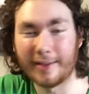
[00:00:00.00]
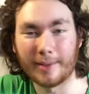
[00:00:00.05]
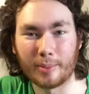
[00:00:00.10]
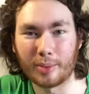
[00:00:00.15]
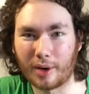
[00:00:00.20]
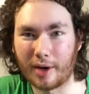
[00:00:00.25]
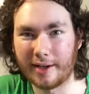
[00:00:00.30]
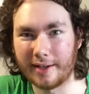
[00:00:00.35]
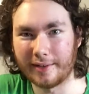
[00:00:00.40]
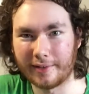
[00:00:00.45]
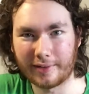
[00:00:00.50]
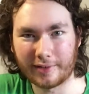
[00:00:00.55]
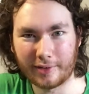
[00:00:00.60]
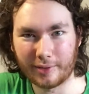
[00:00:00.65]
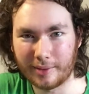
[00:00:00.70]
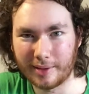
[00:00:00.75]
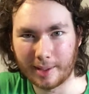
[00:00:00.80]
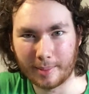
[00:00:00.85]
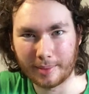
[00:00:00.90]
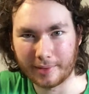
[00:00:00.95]
the Brian and
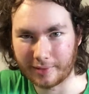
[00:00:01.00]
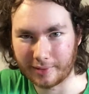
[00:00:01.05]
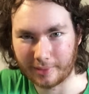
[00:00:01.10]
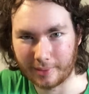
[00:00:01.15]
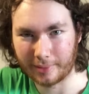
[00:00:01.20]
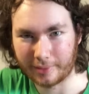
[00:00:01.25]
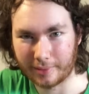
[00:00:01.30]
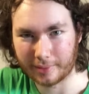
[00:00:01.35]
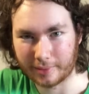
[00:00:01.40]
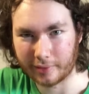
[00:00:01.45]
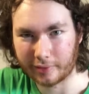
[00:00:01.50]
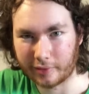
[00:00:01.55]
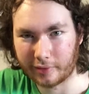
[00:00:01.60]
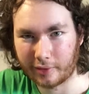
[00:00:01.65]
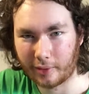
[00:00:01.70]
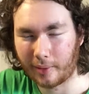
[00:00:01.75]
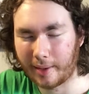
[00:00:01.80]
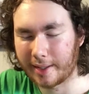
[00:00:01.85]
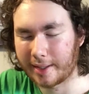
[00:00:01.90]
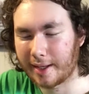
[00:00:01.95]
Stewie episodes are just
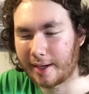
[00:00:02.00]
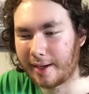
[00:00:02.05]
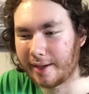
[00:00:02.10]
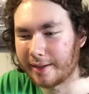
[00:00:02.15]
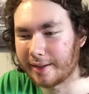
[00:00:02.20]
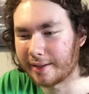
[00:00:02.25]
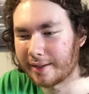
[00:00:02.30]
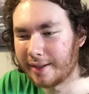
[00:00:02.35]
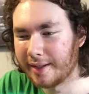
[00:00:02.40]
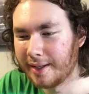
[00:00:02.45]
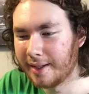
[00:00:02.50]
so iconic.